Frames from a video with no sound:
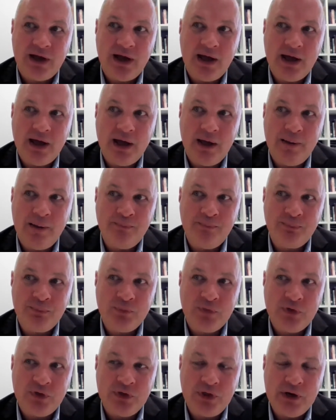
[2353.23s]

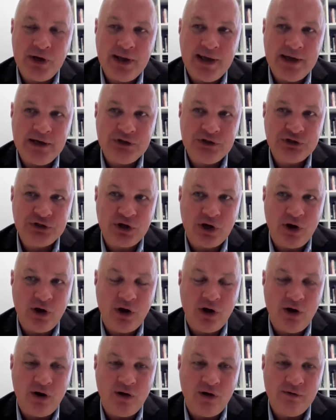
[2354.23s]
the nature
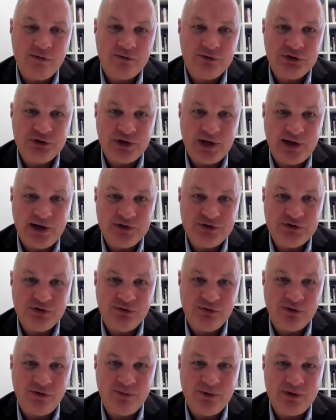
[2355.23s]
of China's
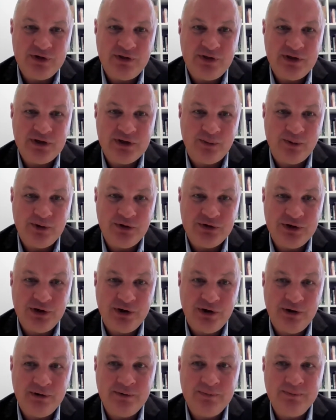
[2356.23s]
involvement in the
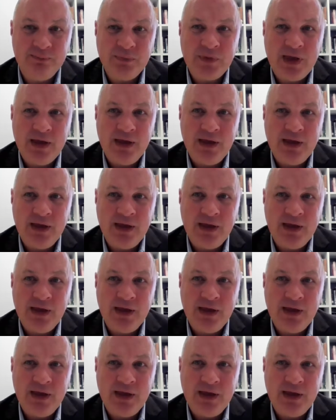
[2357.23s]
WTO.